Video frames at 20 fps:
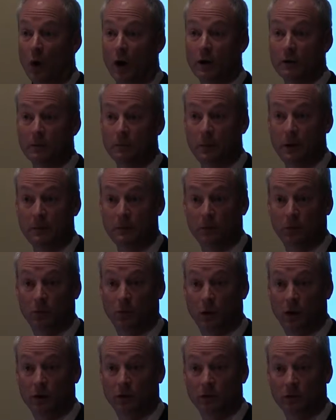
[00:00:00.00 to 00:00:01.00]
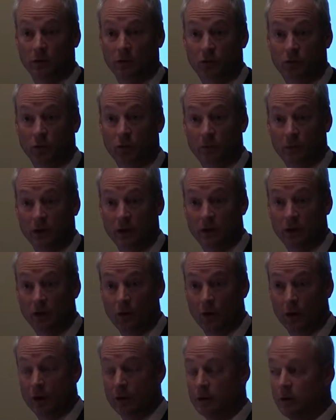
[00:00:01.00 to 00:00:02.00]
one group can
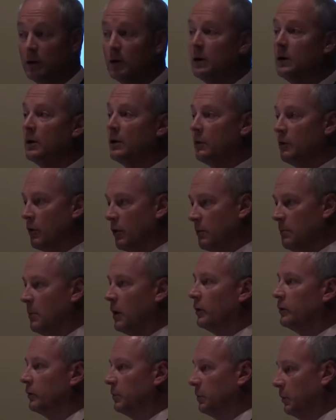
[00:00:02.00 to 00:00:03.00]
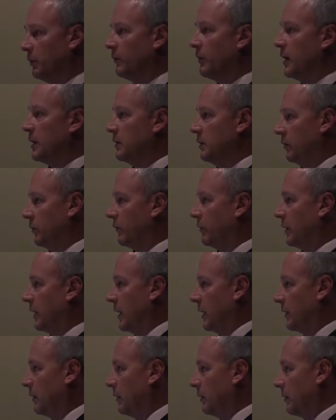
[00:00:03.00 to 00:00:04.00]
do it. There are multiple venues to
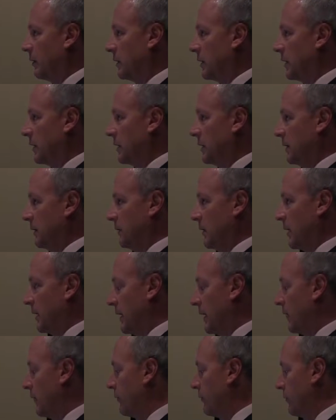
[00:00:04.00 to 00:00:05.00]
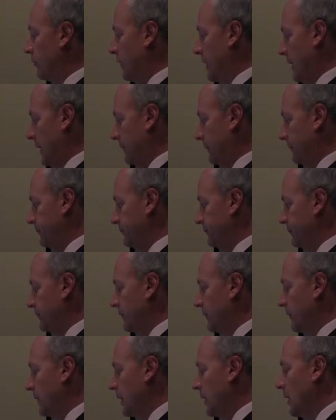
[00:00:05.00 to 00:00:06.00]
get through that.
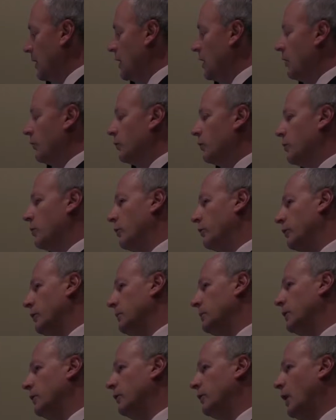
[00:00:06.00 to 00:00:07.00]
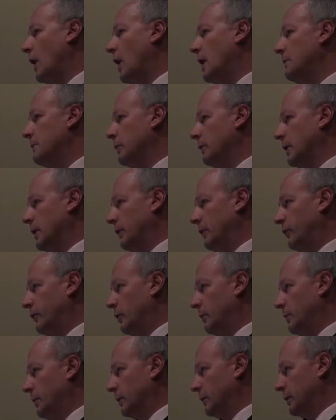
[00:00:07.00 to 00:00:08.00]
So there are some design beliefs
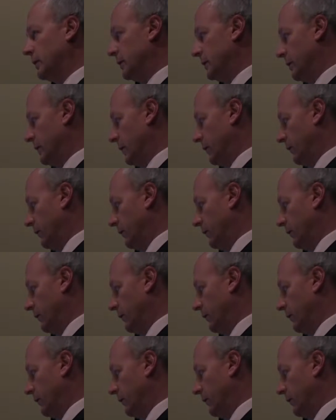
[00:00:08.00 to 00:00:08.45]
that are built into